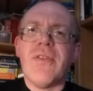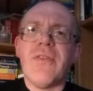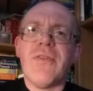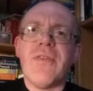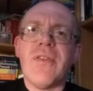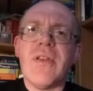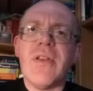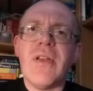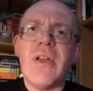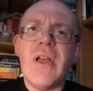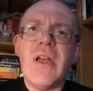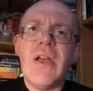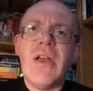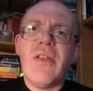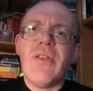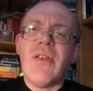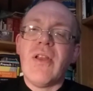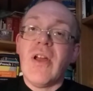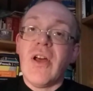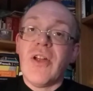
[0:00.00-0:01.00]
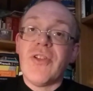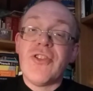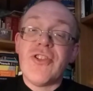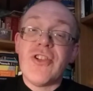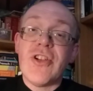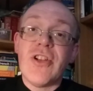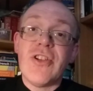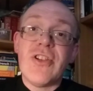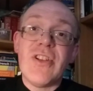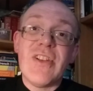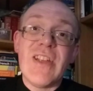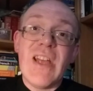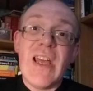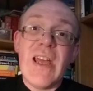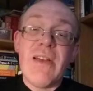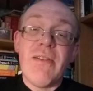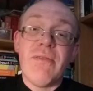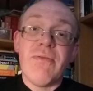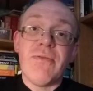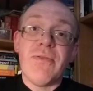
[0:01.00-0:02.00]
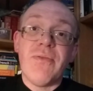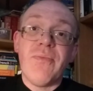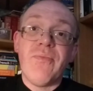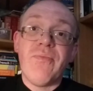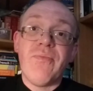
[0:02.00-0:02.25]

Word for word: of the, the larger churches have.